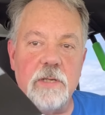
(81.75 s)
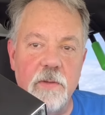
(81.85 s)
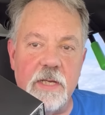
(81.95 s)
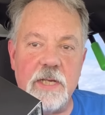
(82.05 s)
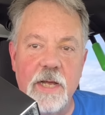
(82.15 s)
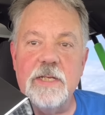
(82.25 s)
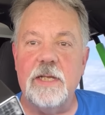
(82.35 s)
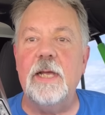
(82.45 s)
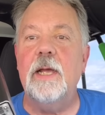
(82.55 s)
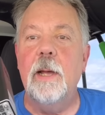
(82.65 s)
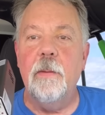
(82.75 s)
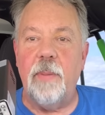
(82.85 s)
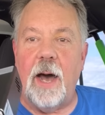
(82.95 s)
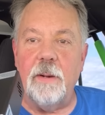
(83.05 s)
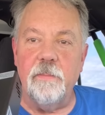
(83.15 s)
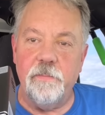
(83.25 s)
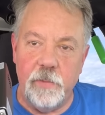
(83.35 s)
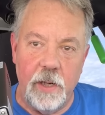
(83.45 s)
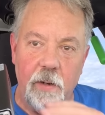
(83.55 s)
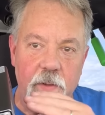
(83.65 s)
So this is the bottom,
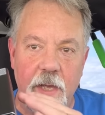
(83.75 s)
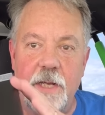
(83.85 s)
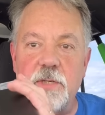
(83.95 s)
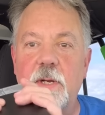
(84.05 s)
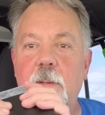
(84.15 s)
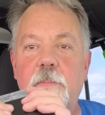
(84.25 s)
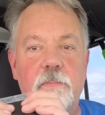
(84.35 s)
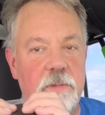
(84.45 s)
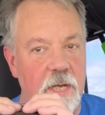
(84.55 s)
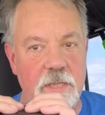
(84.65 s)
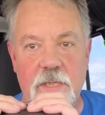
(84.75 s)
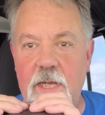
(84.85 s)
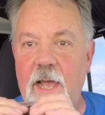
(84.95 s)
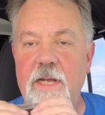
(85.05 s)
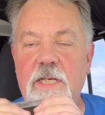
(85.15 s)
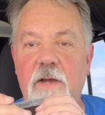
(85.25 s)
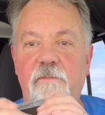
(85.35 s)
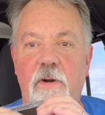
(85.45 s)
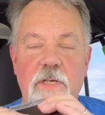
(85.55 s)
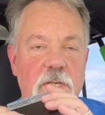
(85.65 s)
you know, the entry, just the HF
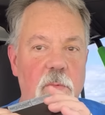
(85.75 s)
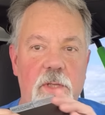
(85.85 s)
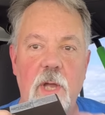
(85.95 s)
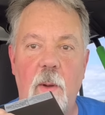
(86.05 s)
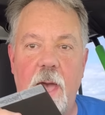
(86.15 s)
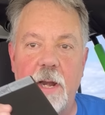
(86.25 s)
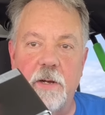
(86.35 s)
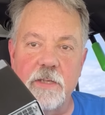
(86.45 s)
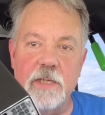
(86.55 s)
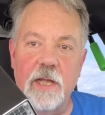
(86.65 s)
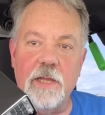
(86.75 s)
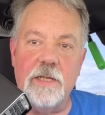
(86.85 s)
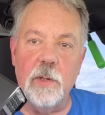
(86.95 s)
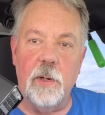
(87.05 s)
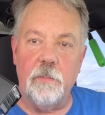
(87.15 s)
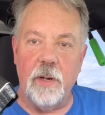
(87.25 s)
version with no add-ons, nothing to it.